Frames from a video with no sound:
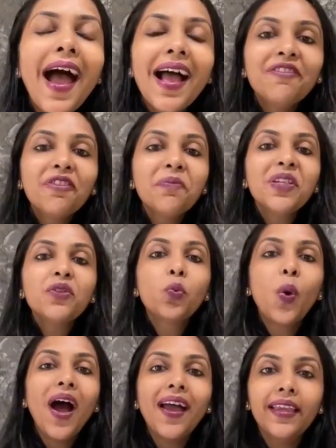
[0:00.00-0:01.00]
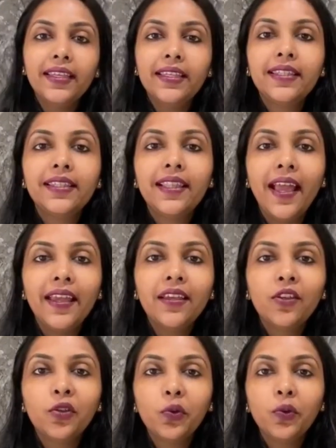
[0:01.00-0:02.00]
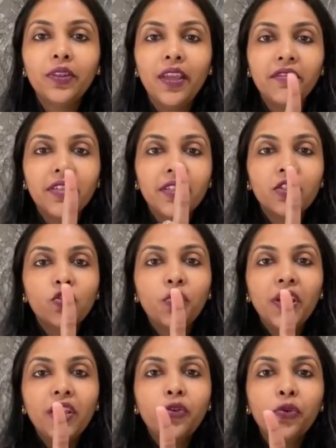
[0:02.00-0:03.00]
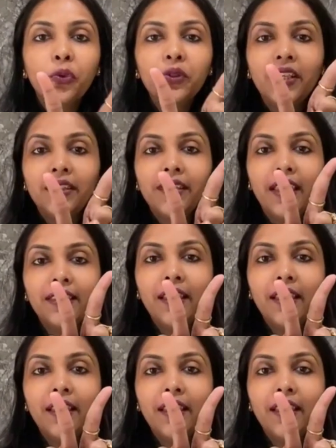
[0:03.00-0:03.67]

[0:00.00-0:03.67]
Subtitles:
Alphabet Y is like, there is a straight road and then